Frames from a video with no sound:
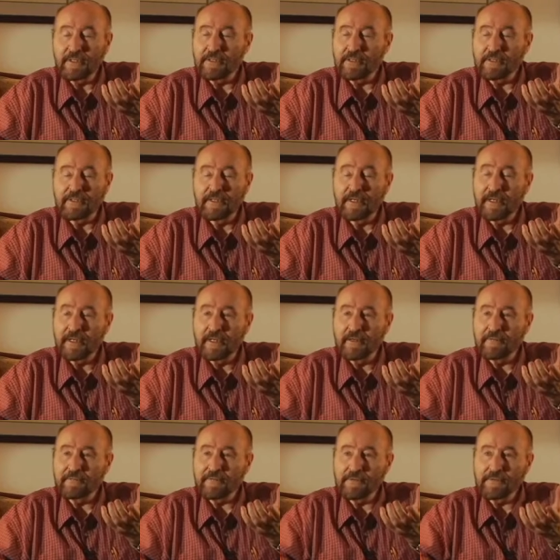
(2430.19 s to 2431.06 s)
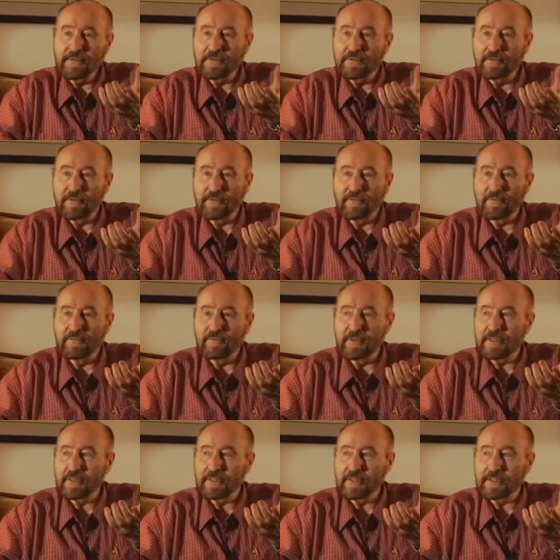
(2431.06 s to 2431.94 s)
does not have control of the
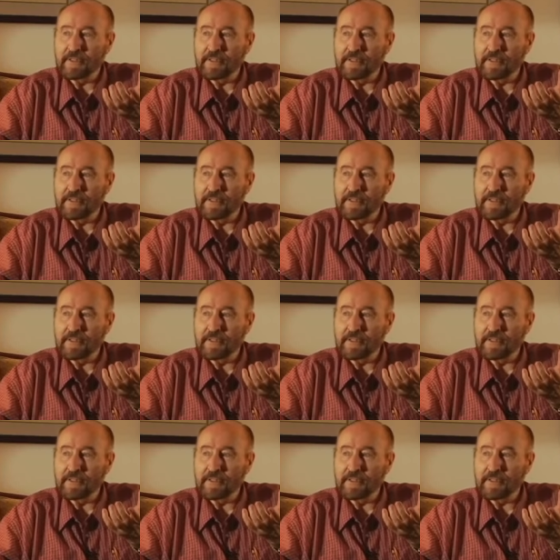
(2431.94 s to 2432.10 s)
research